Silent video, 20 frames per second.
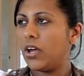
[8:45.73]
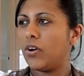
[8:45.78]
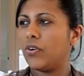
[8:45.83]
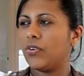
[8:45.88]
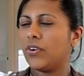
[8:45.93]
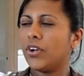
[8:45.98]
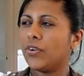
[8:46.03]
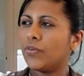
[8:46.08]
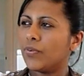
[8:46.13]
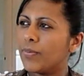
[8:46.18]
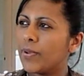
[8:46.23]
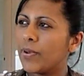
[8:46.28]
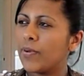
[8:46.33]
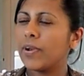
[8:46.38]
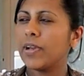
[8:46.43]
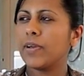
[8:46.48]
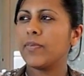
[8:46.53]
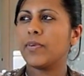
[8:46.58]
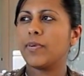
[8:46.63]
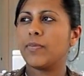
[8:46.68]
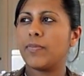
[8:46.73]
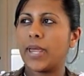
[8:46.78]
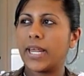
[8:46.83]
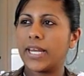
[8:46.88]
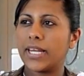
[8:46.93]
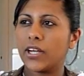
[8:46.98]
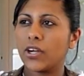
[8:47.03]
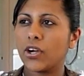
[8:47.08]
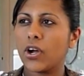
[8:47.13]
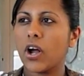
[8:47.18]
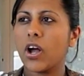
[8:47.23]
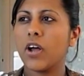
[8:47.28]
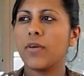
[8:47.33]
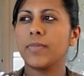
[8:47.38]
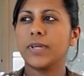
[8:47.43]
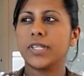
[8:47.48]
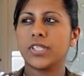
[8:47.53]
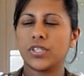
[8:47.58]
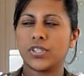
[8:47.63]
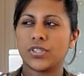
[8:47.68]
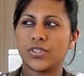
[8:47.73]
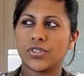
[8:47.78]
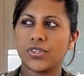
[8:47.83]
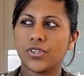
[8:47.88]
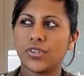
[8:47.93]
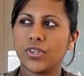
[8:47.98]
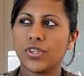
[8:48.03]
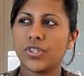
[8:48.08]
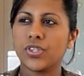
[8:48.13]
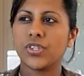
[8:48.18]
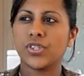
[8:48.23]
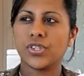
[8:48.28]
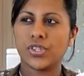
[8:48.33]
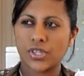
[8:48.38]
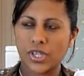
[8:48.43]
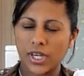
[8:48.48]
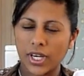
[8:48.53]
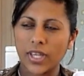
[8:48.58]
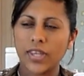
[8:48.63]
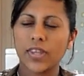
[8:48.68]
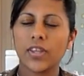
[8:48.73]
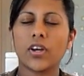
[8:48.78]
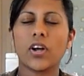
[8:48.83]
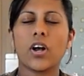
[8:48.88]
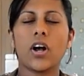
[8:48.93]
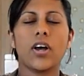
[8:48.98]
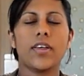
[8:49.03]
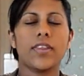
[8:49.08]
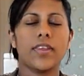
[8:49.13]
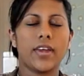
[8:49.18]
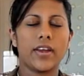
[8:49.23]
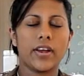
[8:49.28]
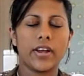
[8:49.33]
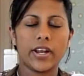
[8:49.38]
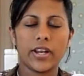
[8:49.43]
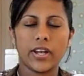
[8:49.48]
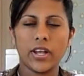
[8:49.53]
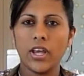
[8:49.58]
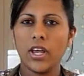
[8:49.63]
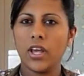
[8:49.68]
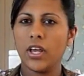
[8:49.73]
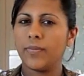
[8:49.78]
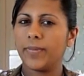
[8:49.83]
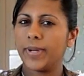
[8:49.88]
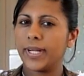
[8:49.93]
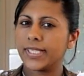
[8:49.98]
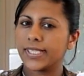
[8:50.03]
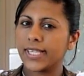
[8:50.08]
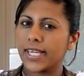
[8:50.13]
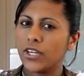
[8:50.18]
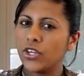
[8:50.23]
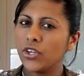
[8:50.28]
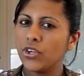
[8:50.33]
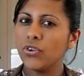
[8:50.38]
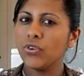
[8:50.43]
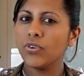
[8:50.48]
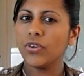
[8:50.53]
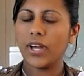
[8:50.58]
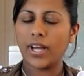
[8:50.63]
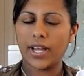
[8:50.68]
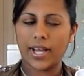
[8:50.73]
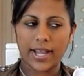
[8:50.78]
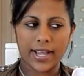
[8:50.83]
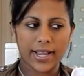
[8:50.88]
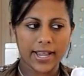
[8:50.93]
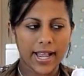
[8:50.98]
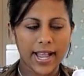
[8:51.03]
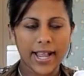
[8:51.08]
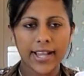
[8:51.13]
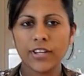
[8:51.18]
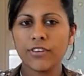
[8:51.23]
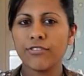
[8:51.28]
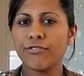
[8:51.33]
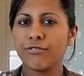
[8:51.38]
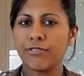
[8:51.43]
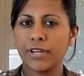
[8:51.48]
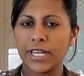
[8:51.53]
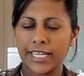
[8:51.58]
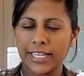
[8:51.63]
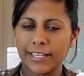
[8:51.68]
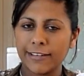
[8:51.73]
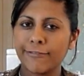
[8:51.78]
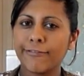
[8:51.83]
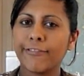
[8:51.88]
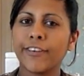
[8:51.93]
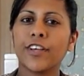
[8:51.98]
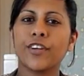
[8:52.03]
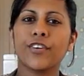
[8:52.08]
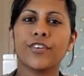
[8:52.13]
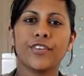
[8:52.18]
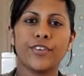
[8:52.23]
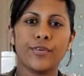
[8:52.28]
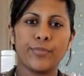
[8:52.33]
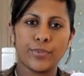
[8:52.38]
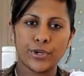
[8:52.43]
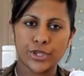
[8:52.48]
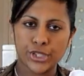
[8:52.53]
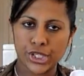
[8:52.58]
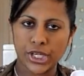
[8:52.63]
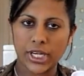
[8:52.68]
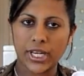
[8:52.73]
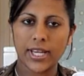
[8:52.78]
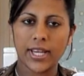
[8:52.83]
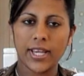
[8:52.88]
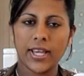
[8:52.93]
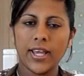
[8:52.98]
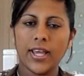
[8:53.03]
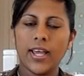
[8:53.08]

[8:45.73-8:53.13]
Well, not really remaining calm, it's just sitting in the car there, and because I knew I could really feel the pushing,